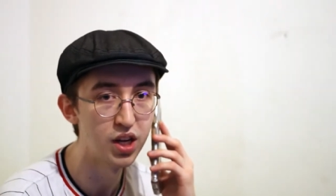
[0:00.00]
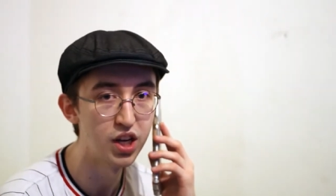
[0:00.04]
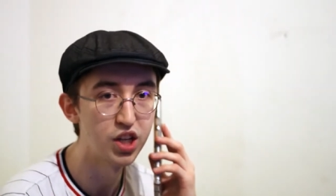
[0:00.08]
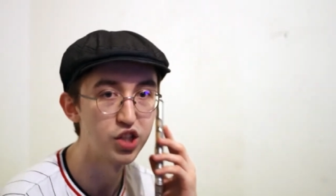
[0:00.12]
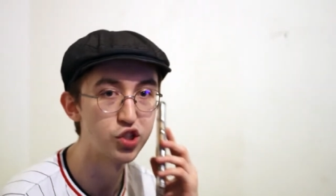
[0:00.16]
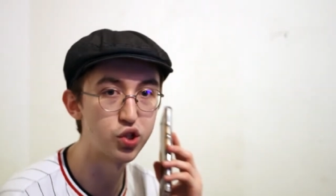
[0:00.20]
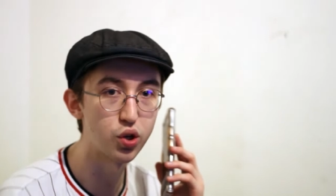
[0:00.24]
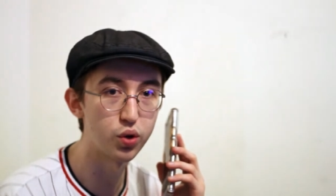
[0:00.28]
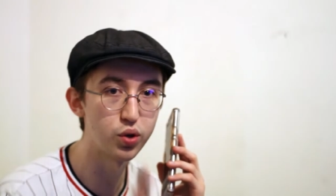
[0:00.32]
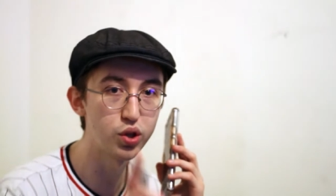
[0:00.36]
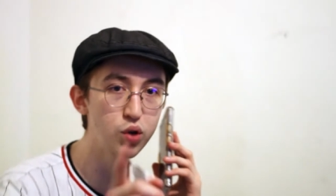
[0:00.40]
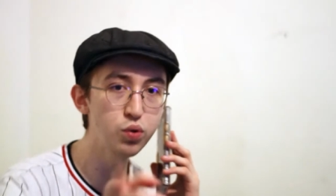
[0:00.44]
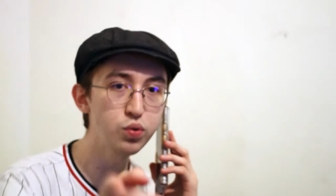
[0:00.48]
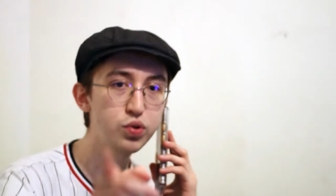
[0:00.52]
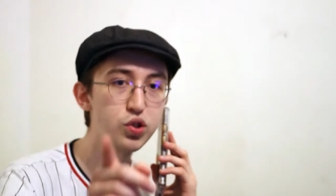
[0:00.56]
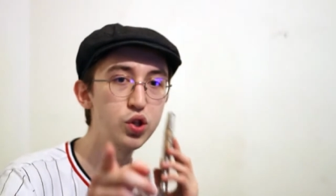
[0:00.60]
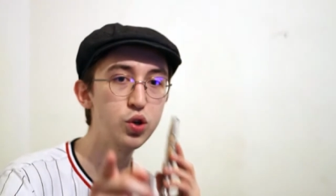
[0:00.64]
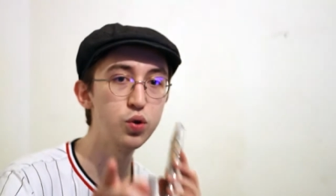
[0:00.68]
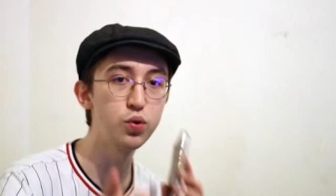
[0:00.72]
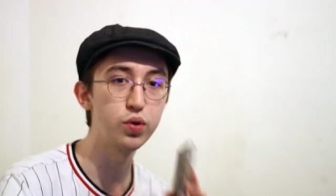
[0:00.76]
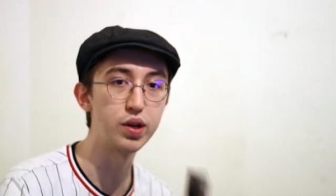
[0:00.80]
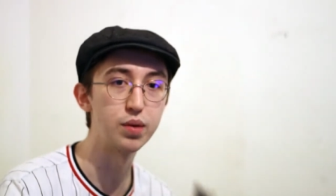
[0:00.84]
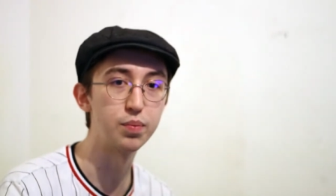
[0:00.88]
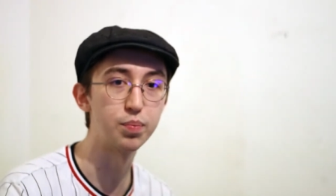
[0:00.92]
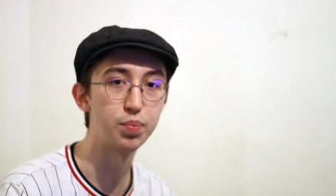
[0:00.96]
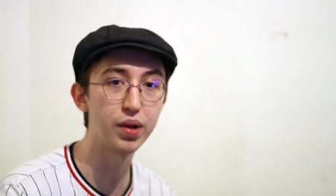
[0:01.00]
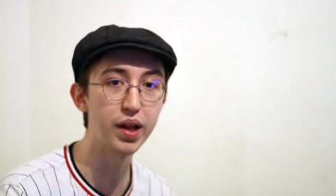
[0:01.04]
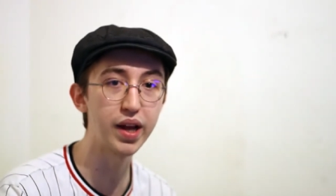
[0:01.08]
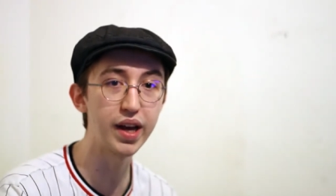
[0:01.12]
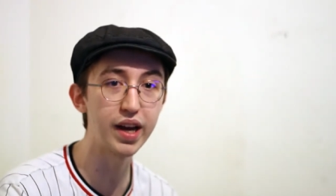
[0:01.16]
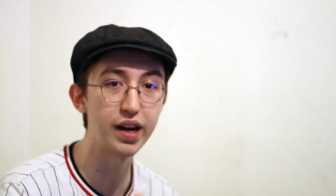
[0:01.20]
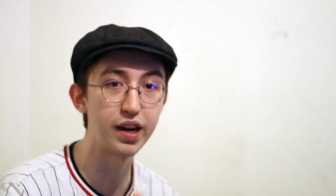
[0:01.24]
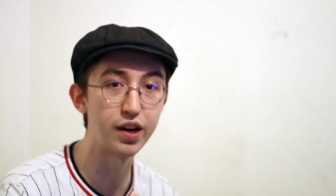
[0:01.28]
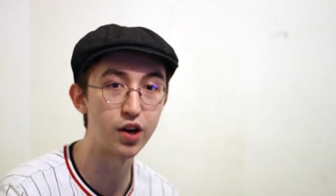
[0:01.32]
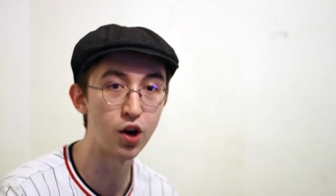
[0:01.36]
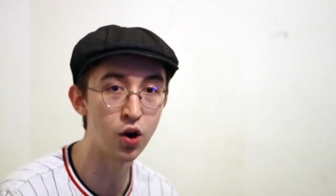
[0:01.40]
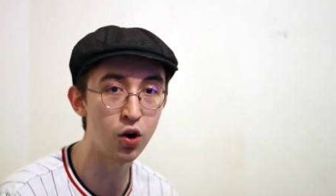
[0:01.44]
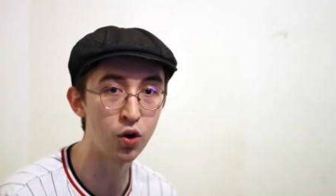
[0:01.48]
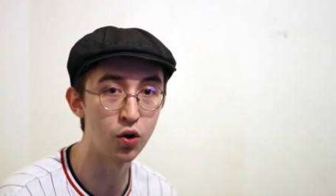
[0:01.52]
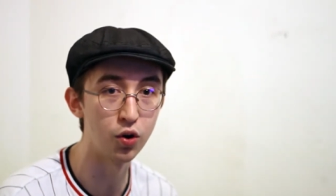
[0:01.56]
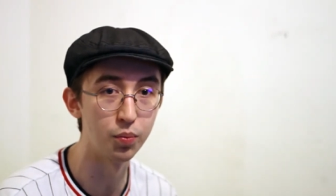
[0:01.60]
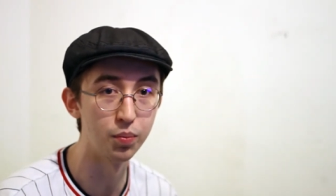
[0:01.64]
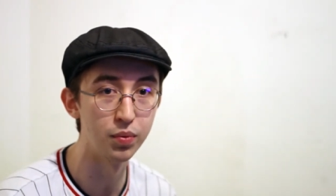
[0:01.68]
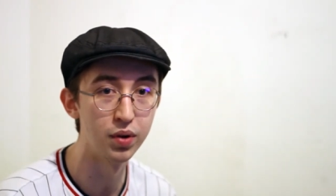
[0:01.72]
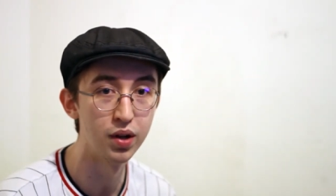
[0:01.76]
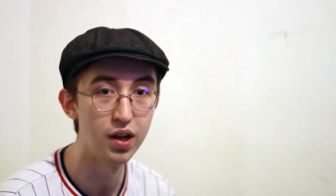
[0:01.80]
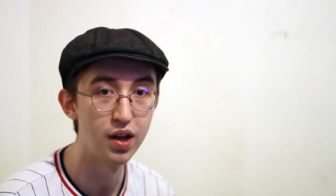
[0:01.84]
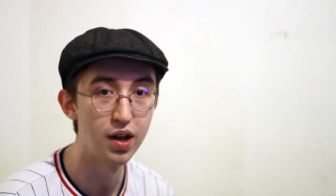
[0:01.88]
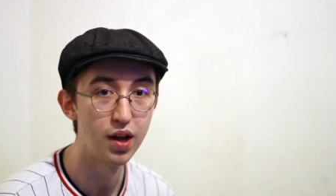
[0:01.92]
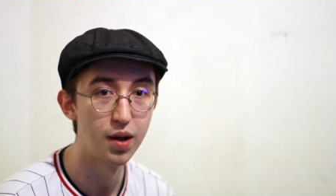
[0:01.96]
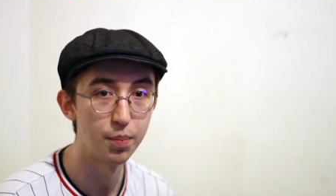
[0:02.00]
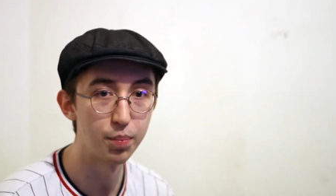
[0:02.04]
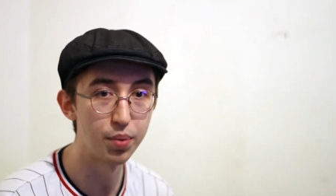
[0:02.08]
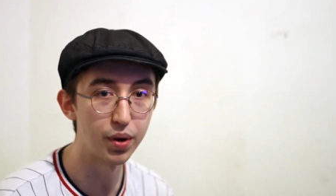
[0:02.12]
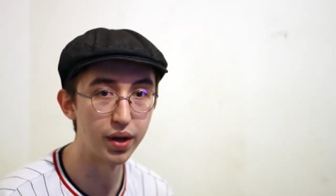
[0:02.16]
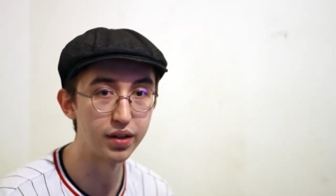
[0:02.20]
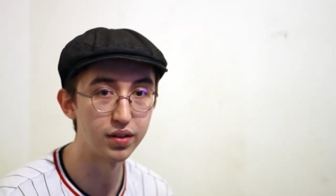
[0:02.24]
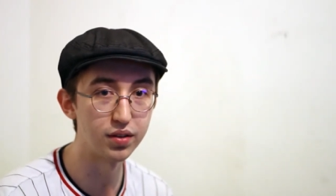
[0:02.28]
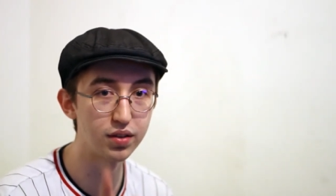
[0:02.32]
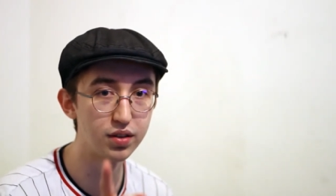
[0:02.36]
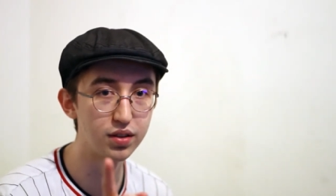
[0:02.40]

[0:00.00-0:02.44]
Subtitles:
So you too can play it at home, but